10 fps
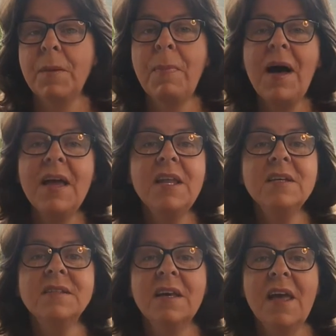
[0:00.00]

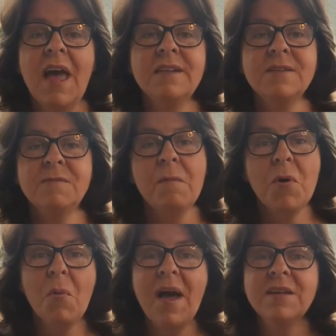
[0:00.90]
Pilate enters from
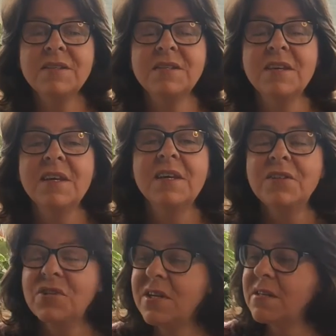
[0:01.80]
the west,
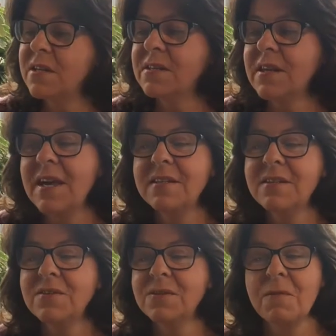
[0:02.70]
Jesus
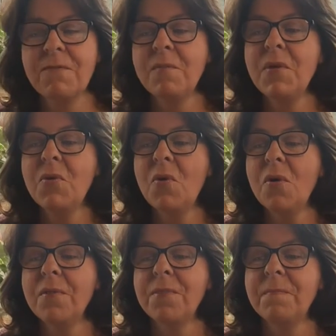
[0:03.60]
enters from the
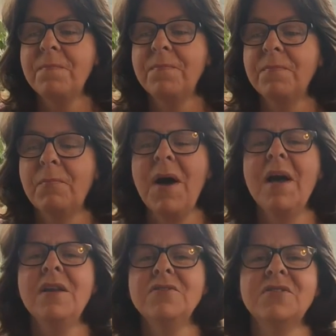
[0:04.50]
north.
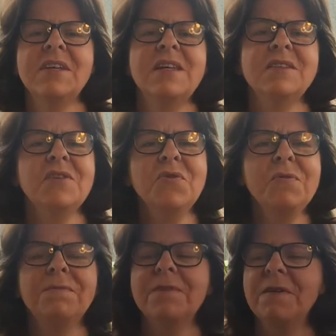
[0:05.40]
Pilate stays
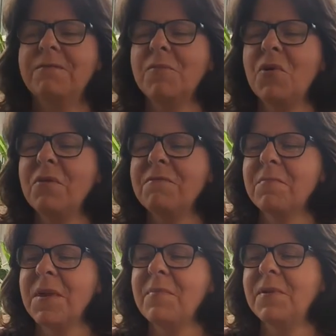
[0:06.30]
aloof from all of the
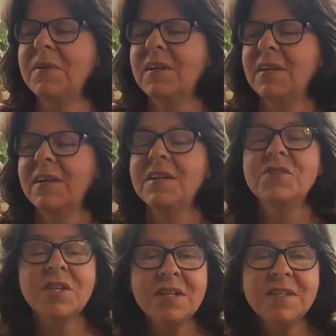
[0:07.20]
people.
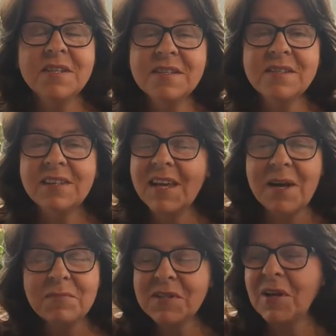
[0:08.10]
Jesus
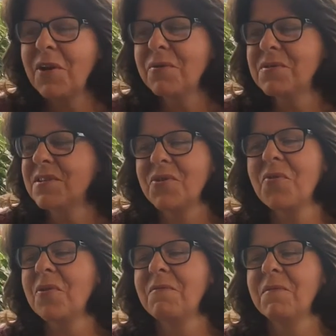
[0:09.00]
comes close to
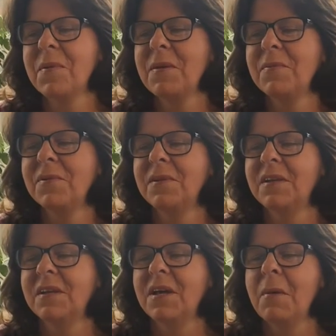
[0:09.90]
all of the people.
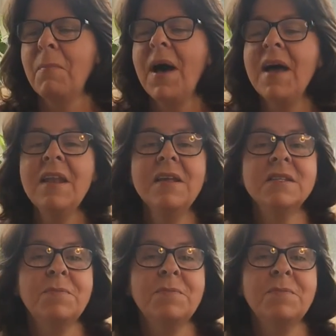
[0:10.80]
Pilate's